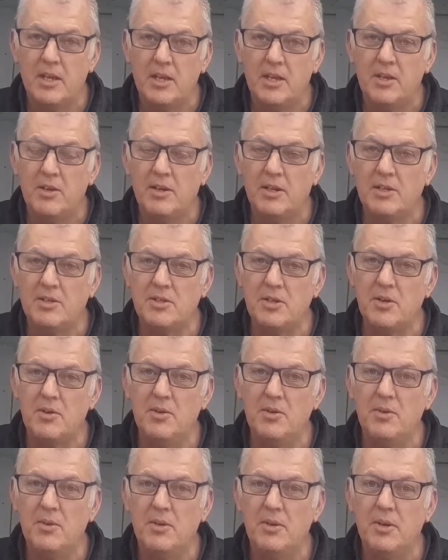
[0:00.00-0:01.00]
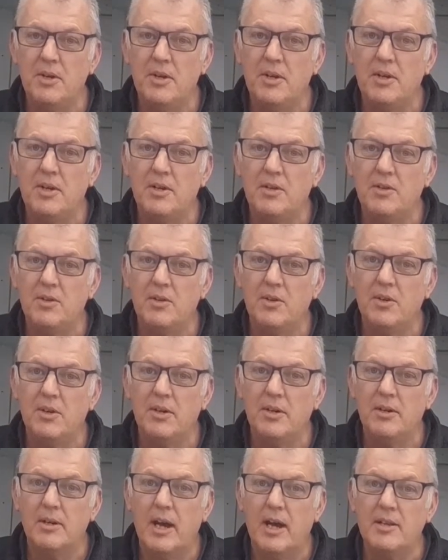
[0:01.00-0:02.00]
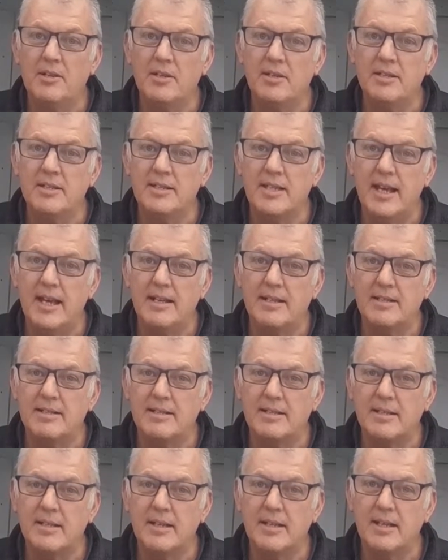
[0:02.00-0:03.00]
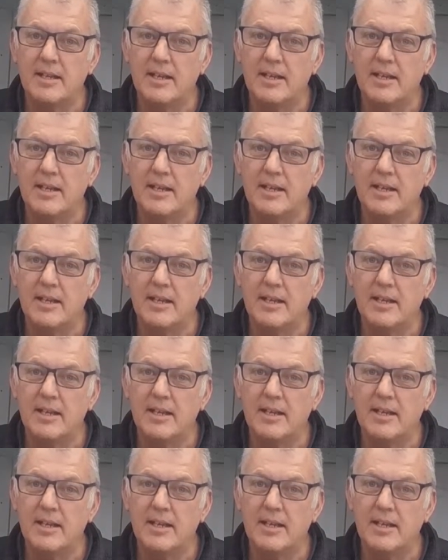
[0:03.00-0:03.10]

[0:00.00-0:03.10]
you can do your onion sets.